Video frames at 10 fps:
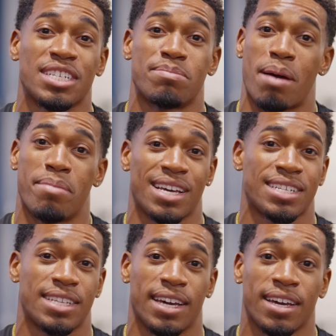is my
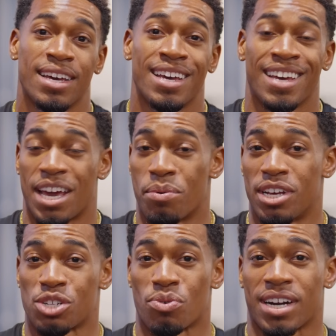biggest thing. And with
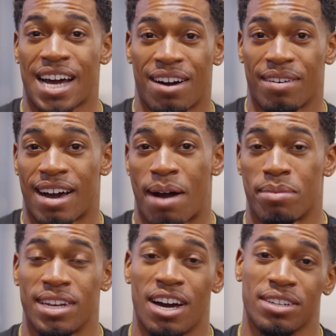this workout, how
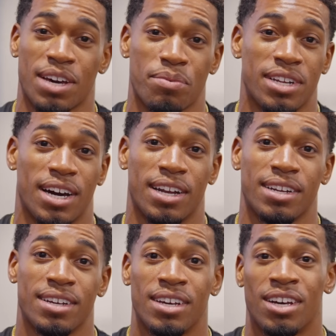many delts have we done?
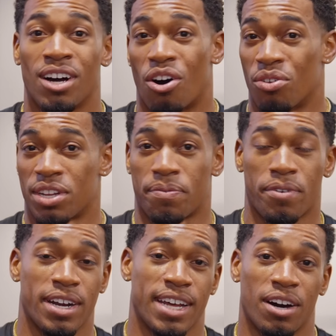Only the
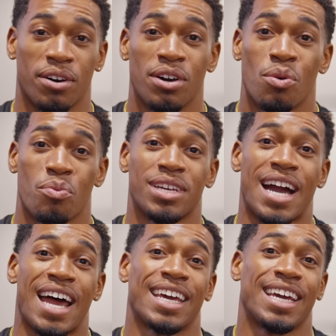front delt. We
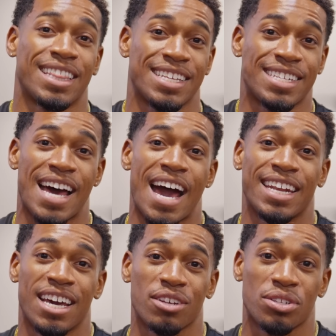gotta hit the
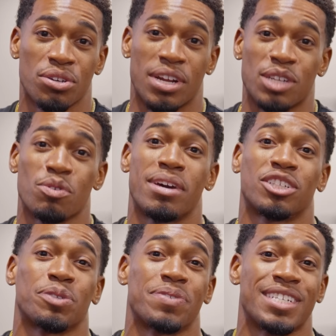side delts too. That's what
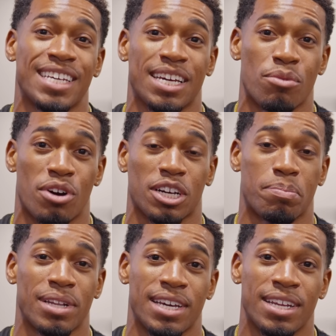makes your physique more
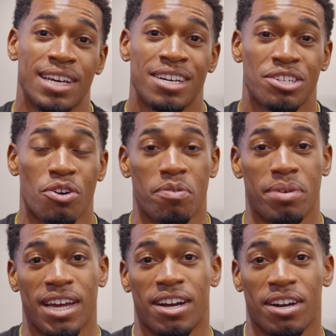complete. So from
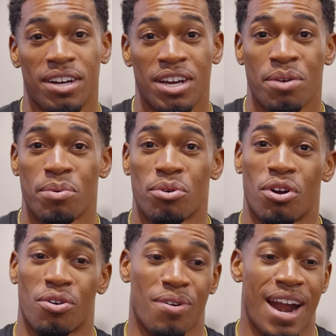here, we're
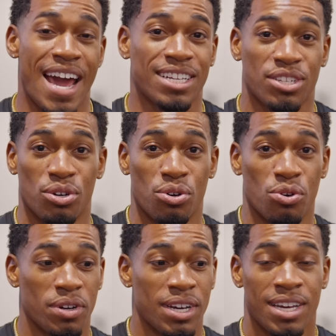going right
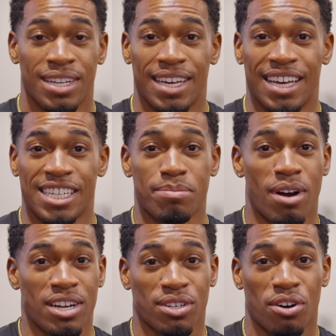to the easy
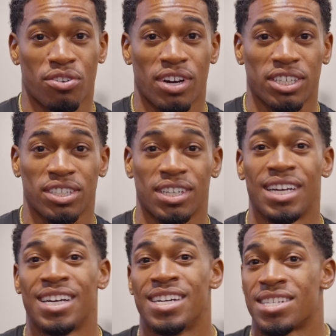bar skull crusher
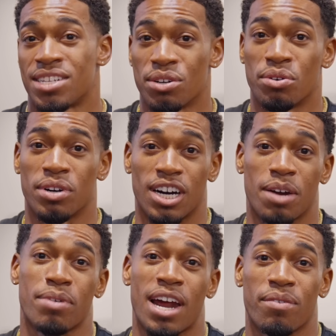to
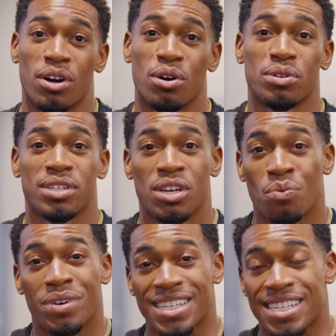upright rows
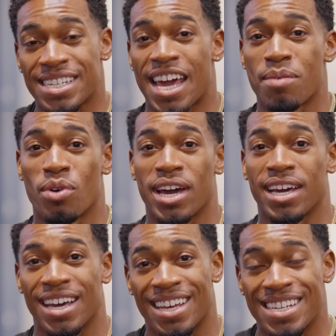with the same
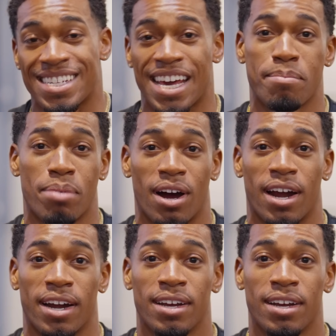weight and the same bar.